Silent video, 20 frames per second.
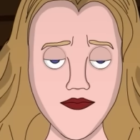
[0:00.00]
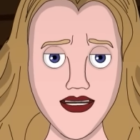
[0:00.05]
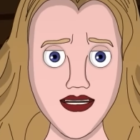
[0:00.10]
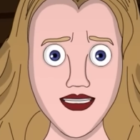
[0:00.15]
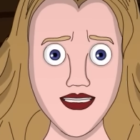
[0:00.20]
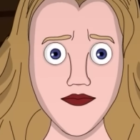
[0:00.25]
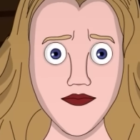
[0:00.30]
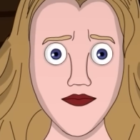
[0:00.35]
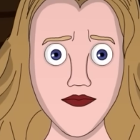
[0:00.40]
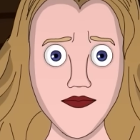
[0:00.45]

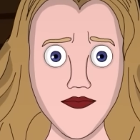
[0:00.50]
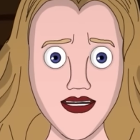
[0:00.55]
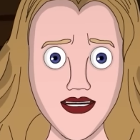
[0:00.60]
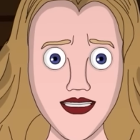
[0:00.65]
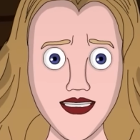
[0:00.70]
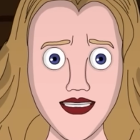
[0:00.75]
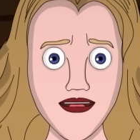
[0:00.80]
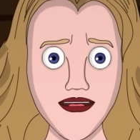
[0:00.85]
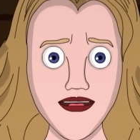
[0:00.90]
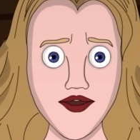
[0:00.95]
or
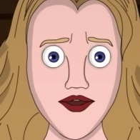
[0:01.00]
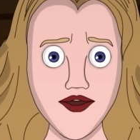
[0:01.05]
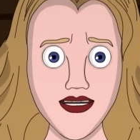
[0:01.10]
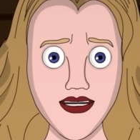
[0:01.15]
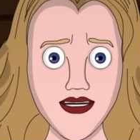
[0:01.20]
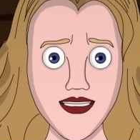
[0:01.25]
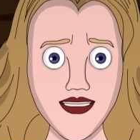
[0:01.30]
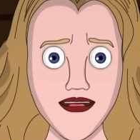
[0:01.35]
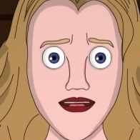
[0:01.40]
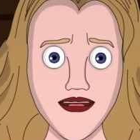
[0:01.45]
was there
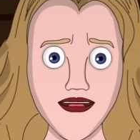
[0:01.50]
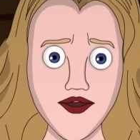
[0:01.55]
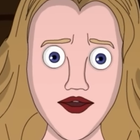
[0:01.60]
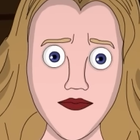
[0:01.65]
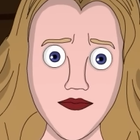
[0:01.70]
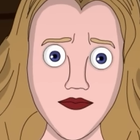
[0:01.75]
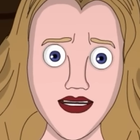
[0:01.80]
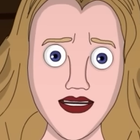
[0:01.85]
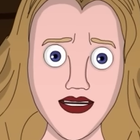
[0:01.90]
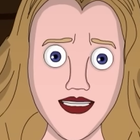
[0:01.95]
really someone
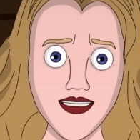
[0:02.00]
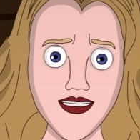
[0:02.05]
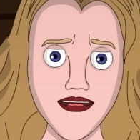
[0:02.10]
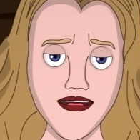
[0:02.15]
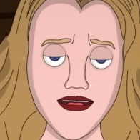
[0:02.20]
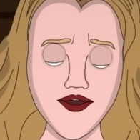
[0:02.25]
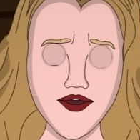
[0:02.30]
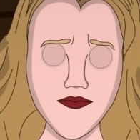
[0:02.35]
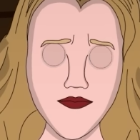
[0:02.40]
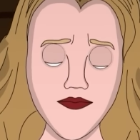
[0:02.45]

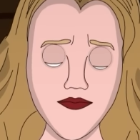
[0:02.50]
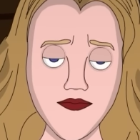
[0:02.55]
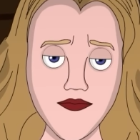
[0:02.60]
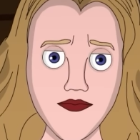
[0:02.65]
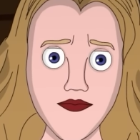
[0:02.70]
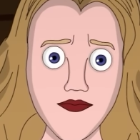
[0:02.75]
following me?